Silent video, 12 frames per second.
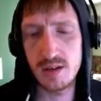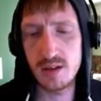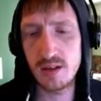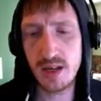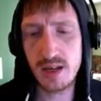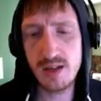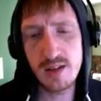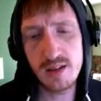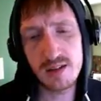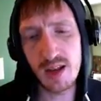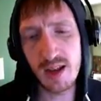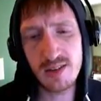that can
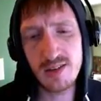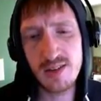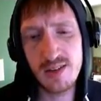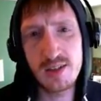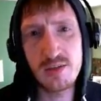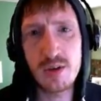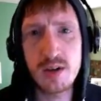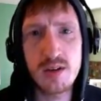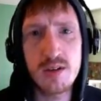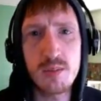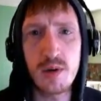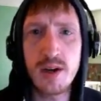actually trigger
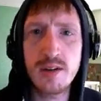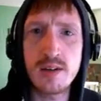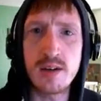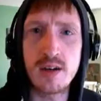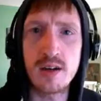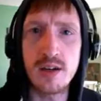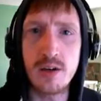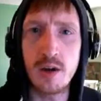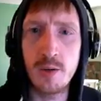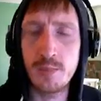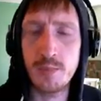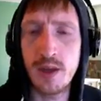depression, you know?
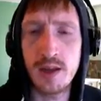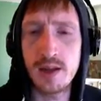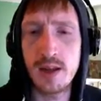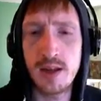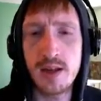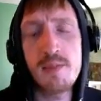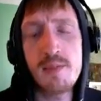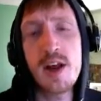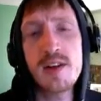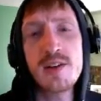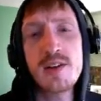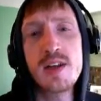And I'm
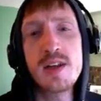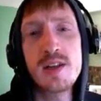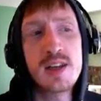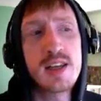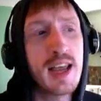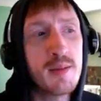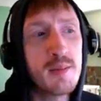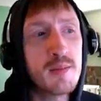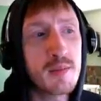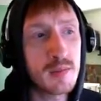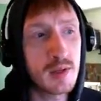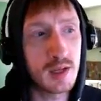not saying the game
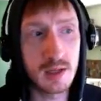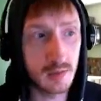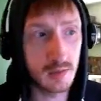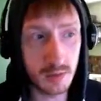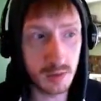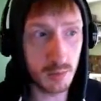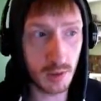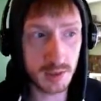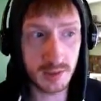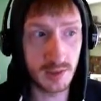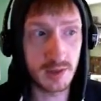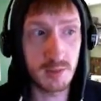can give you
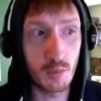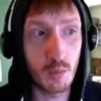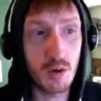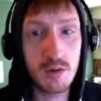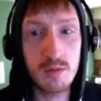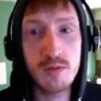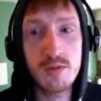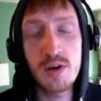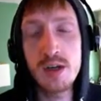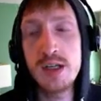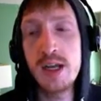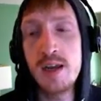depression. It's a wonderful,
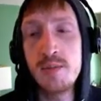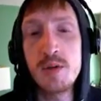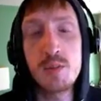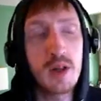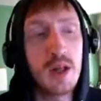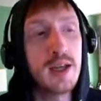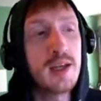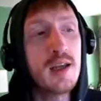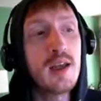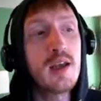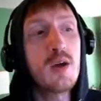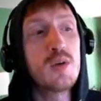fun game to play,
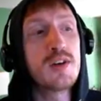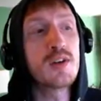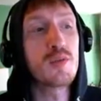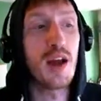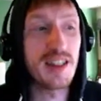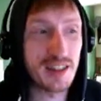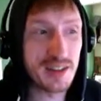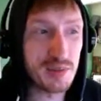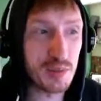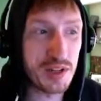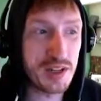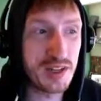which is why I like to
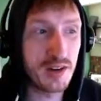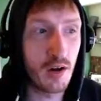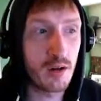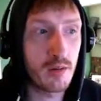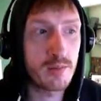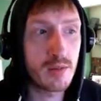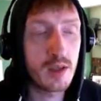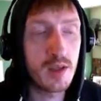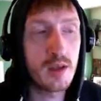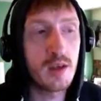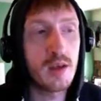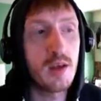play it at all.
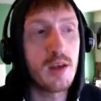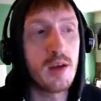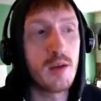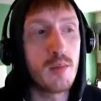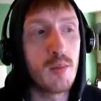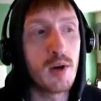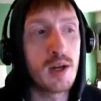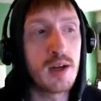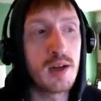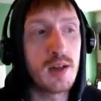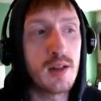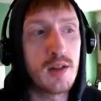But
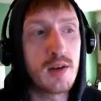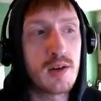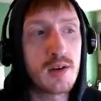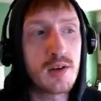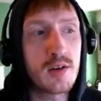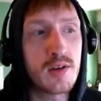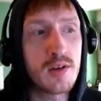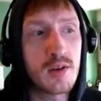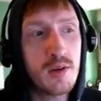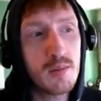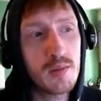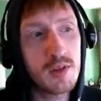there's
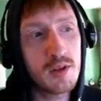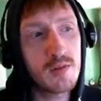something